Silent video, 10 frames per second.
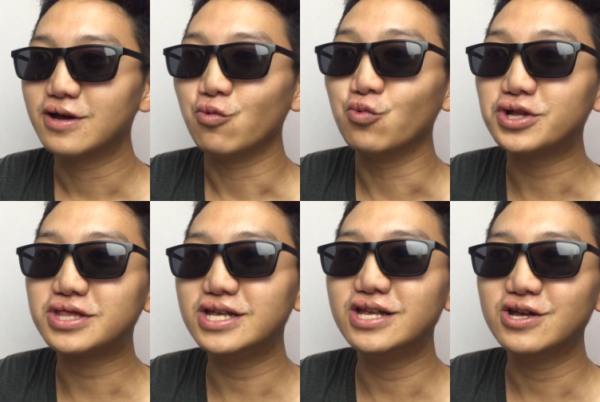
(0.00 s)

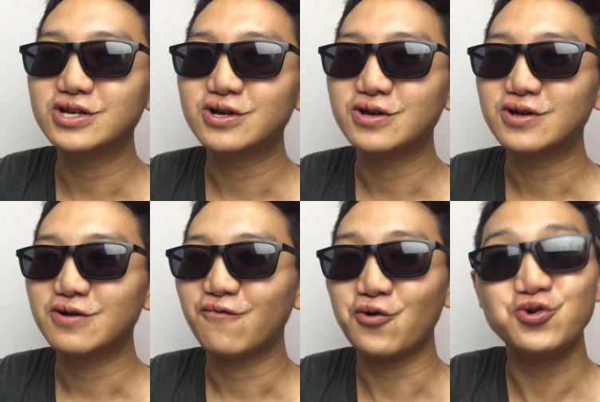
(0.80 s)
worthy
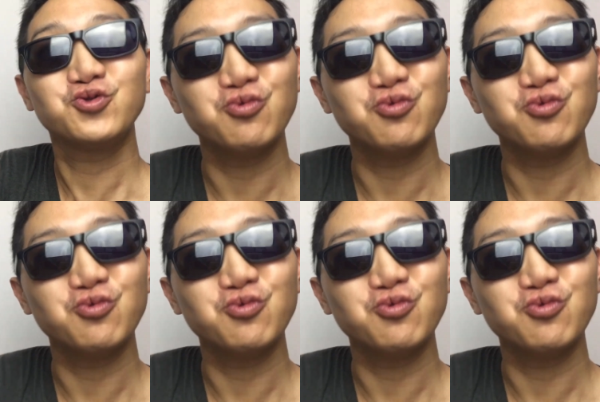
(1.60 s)
for you to